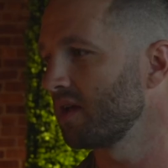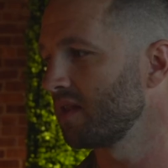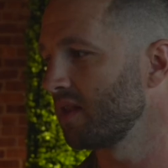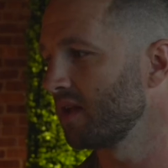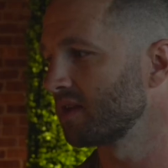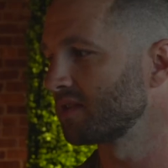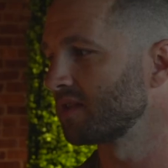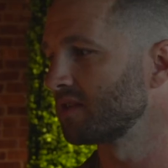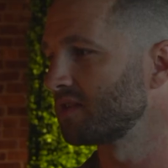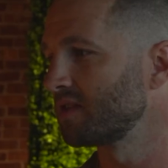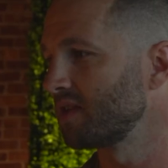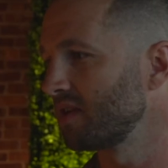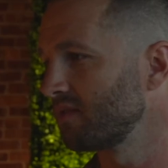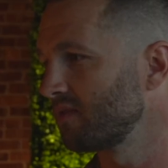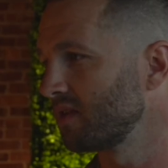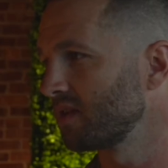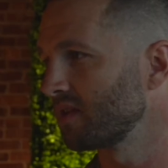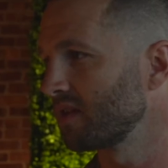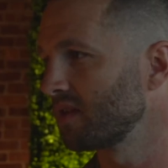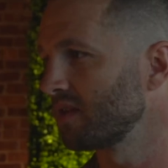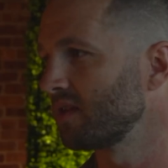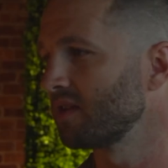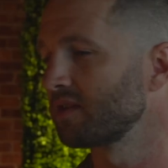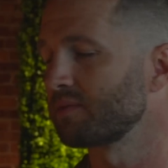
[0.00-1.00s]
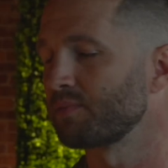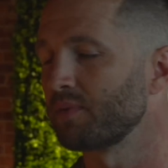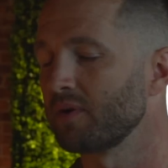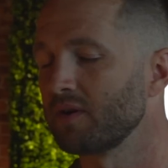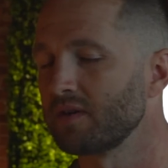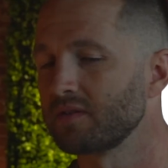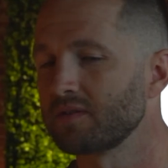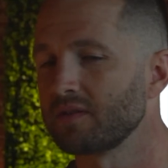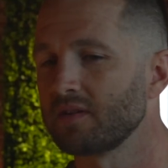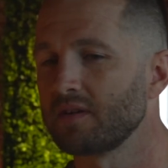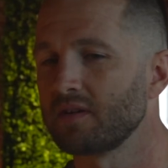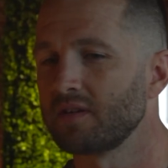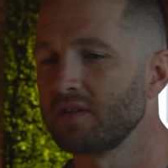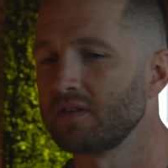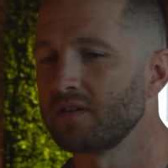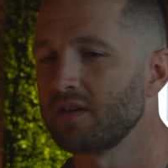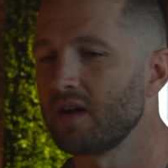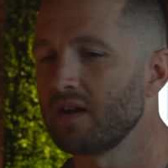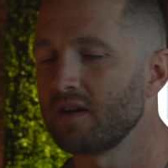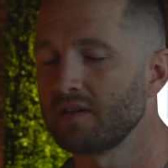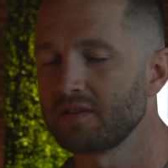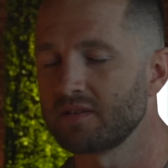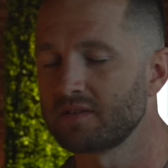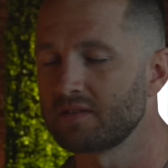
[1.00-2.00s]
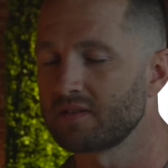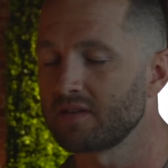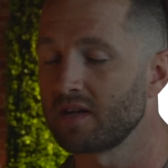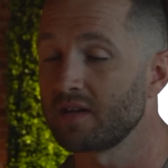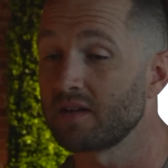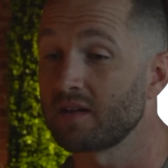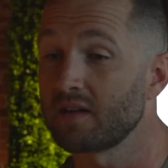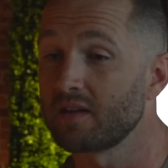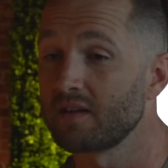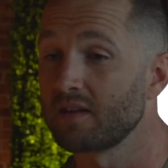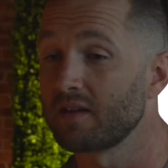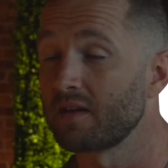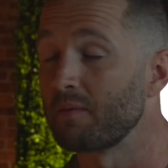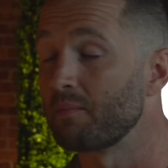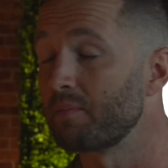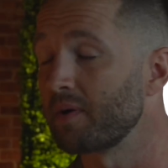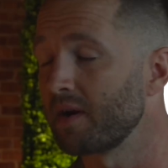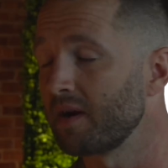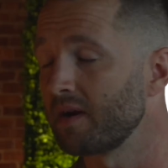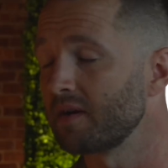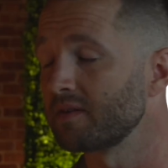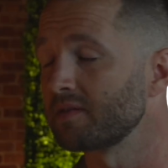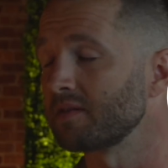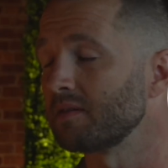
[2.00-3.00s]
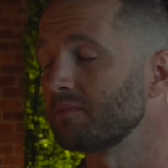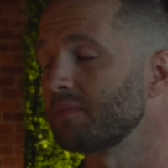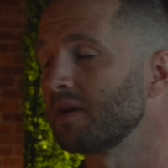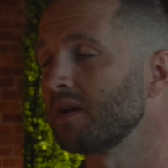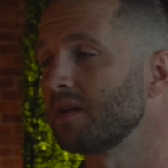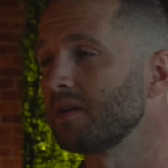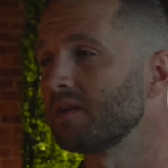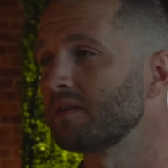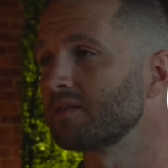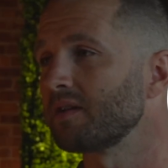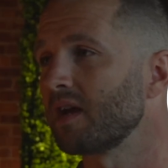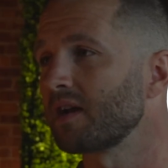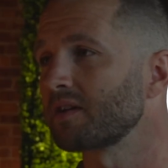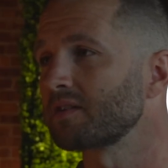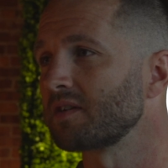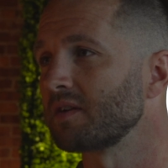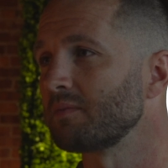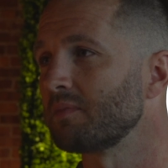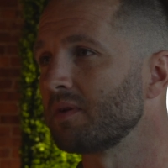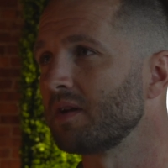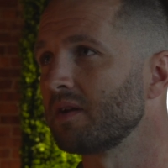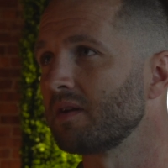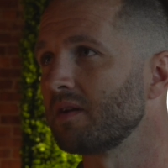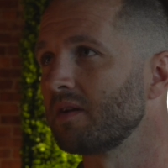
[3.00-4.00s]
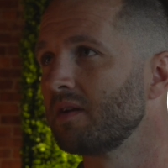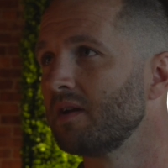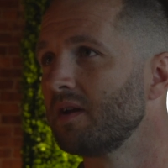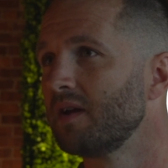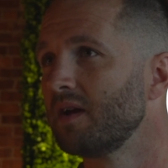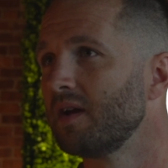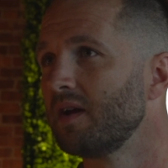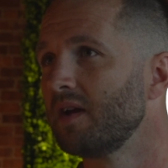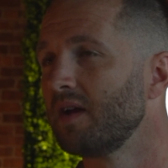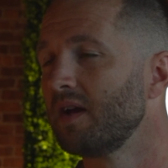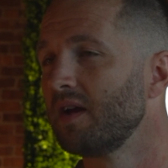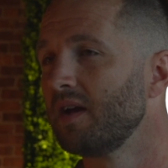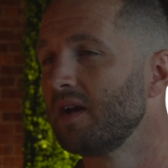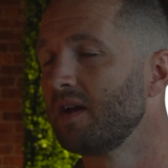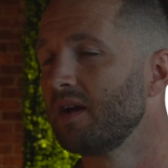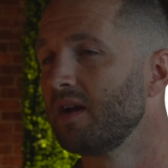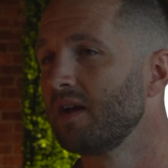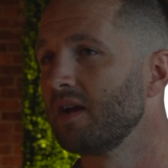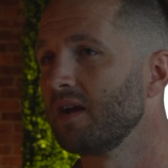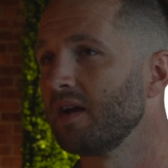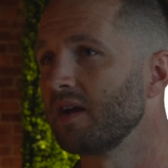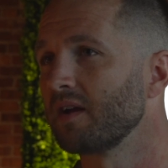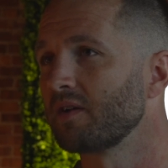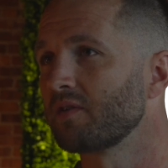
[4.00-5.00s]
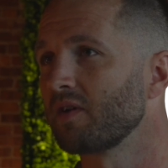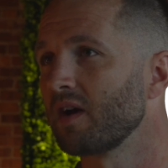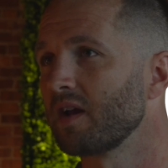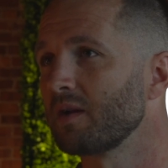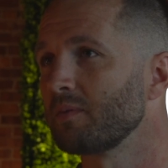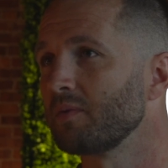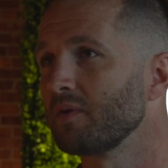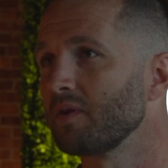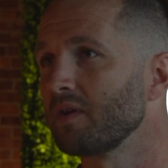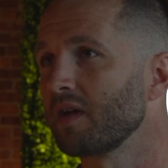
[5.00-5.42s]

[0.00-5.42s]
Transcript: less achieving than this person, or just like comparison, man, has actually been incredible.